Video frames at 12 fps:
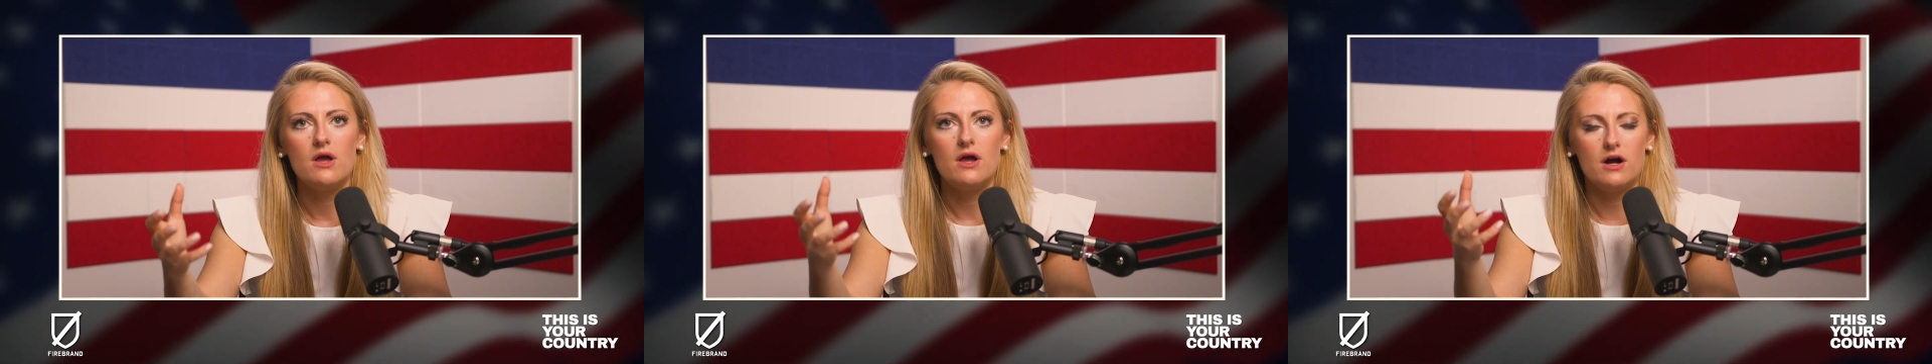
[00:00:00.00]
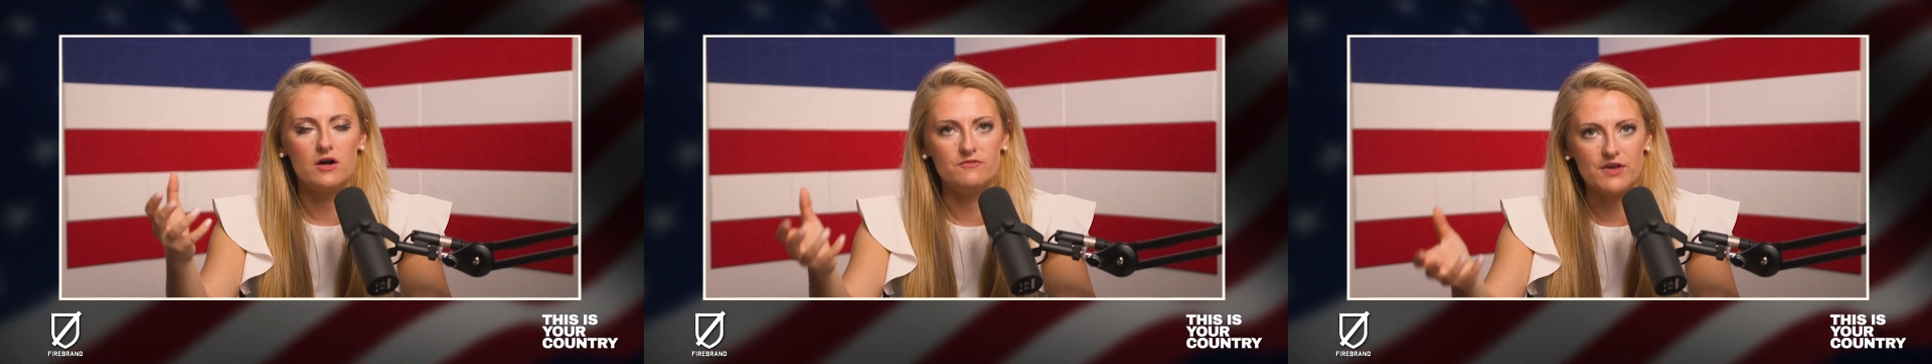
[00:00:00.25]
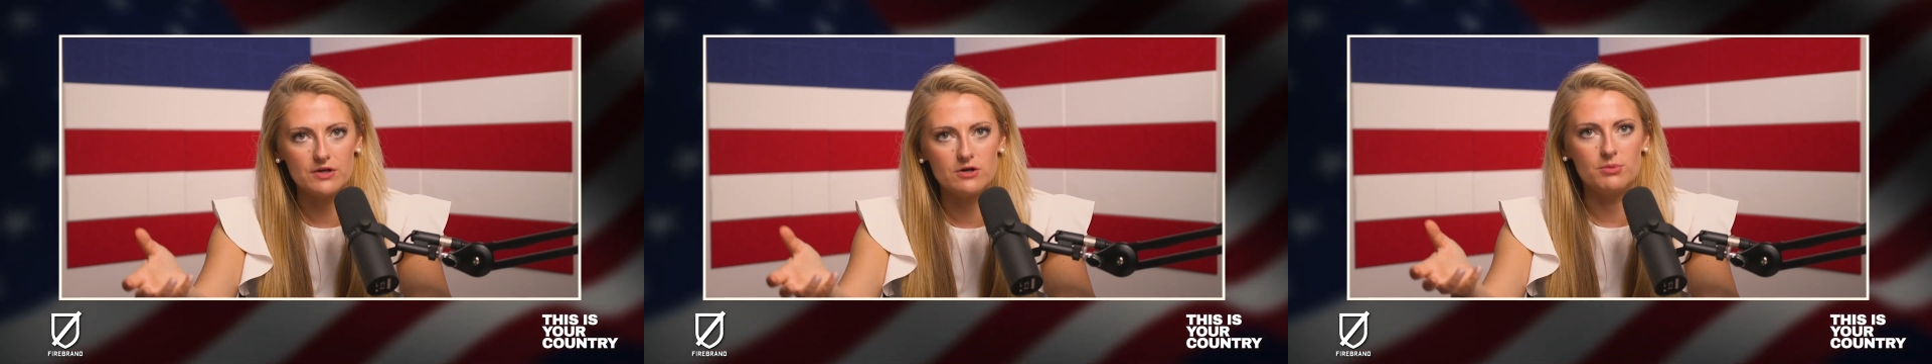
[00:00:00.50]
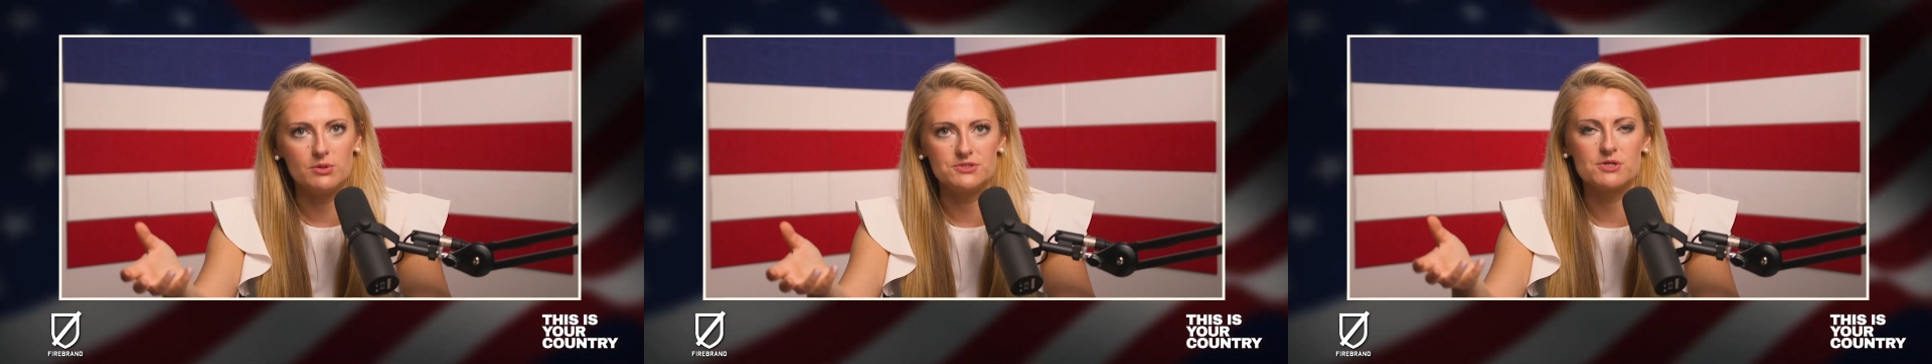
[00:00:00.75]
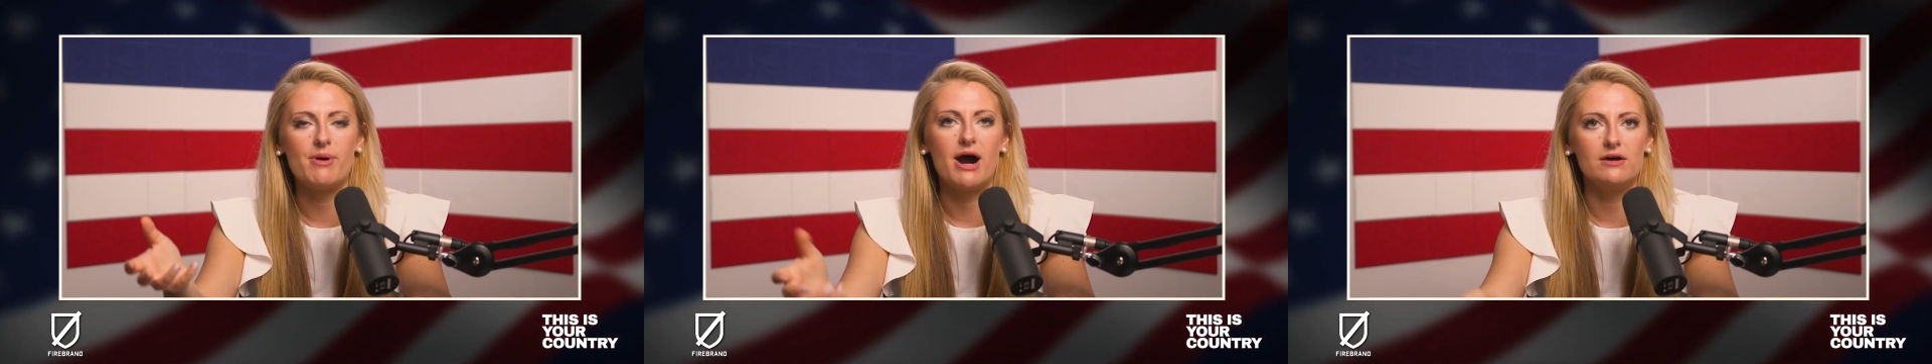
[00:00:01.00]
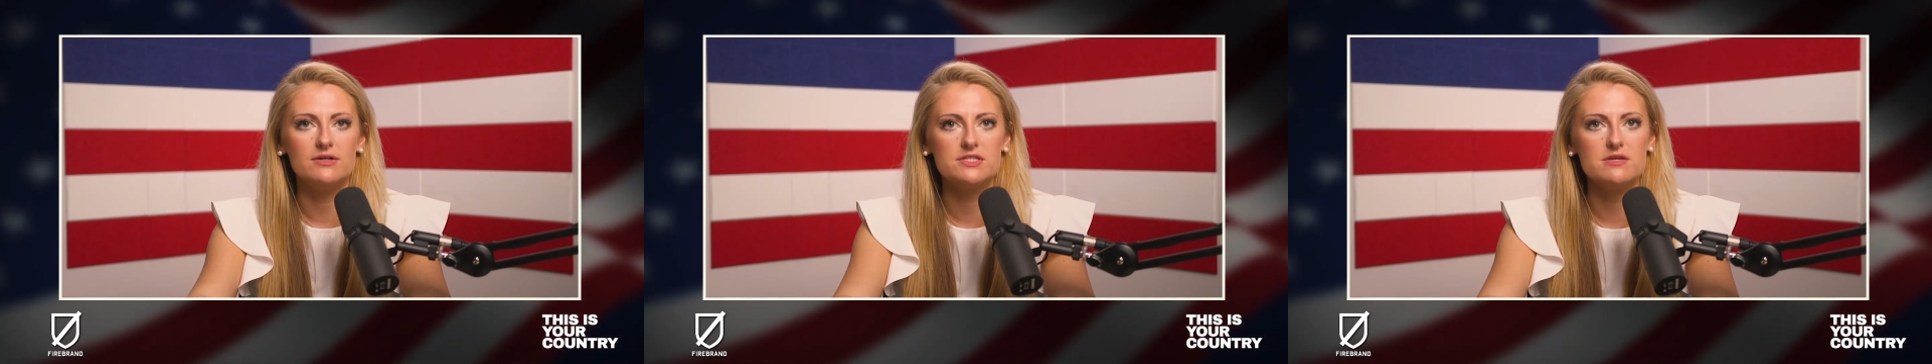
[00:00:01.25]
available to
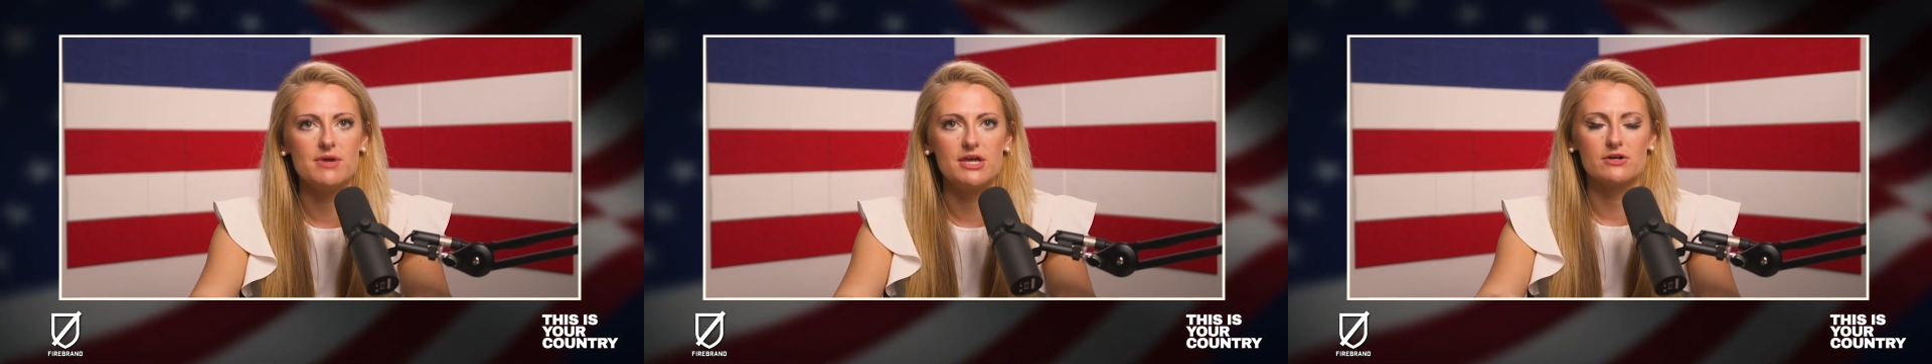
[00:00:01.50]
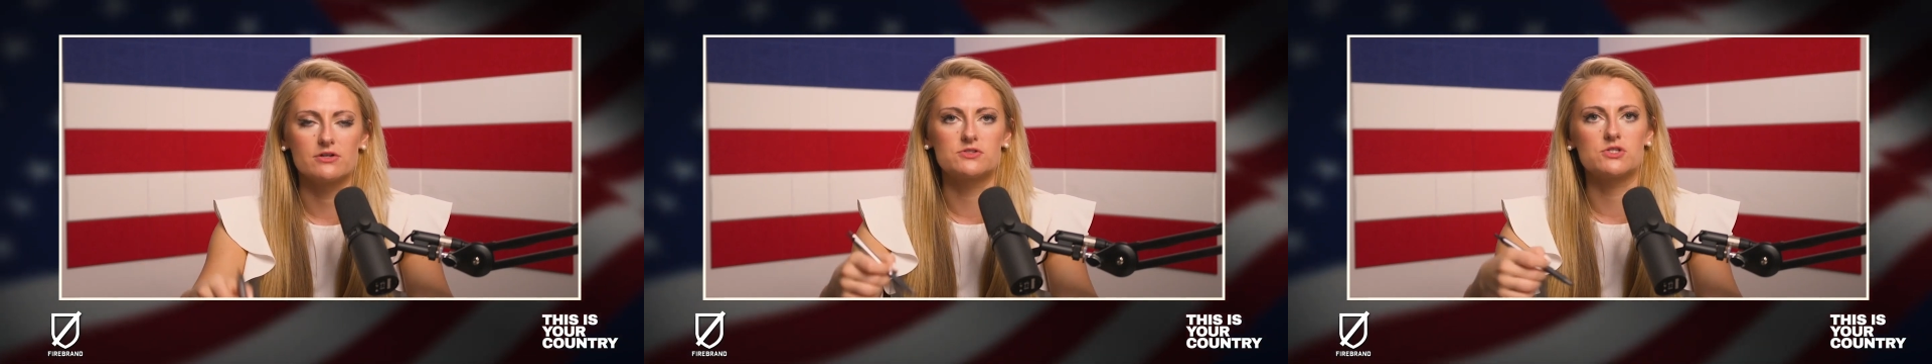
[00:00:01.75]
policymakers